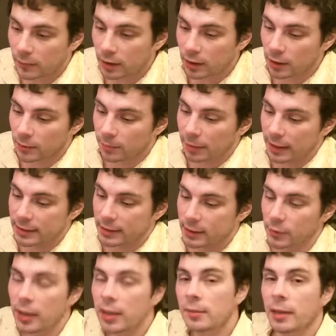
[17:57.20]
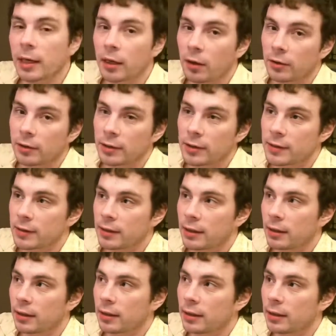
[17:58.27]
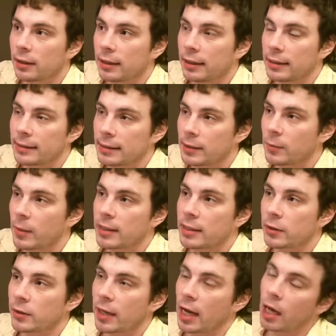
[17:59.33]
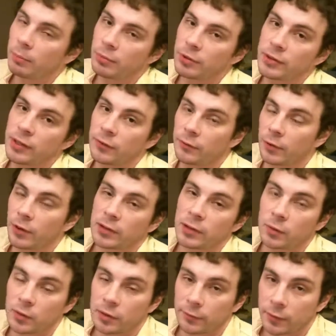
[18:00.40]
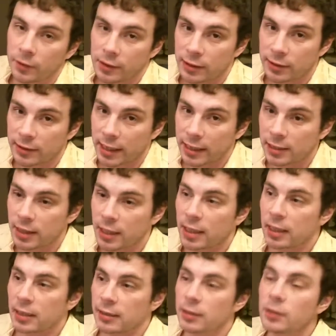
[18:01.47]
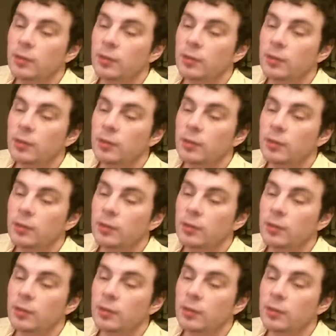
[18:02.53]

By this random encounters, it is this way that you can't proceed further to the further stage till you